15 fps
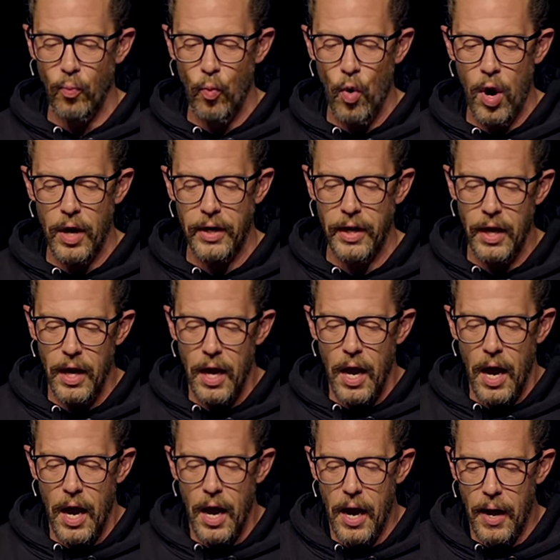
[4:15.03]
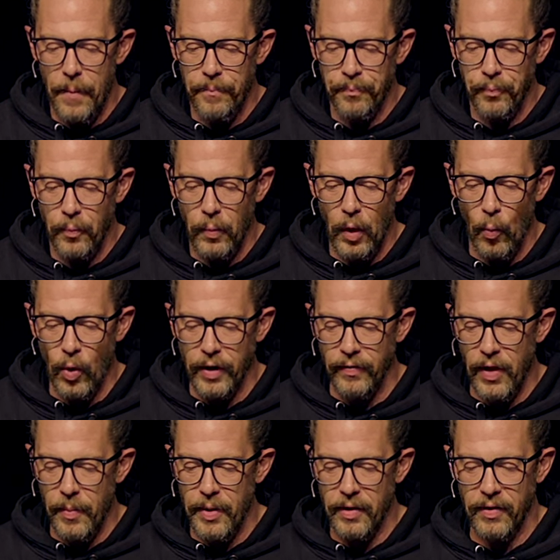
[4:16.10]
One of
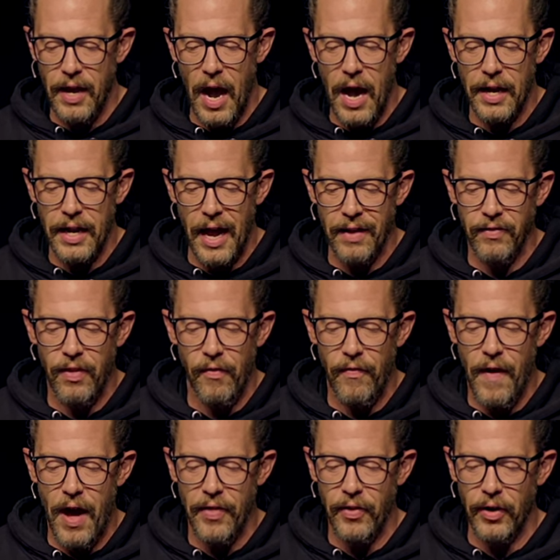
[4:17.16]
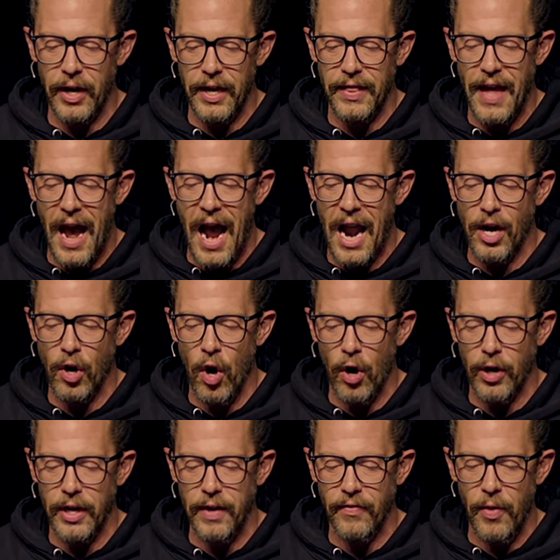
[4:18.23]
them is God as the Father in the
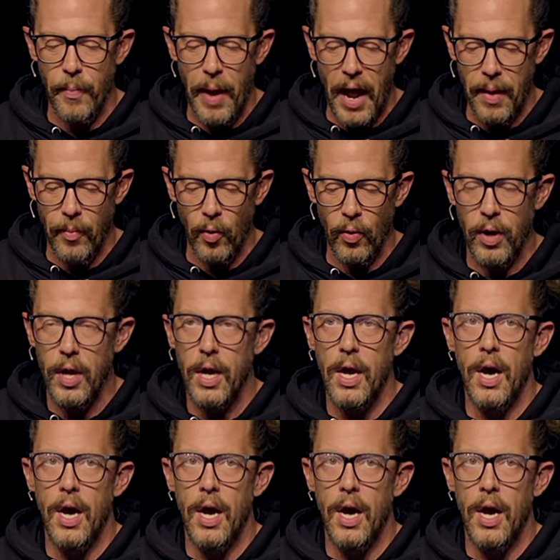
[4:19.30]
hierarchy of the Bible.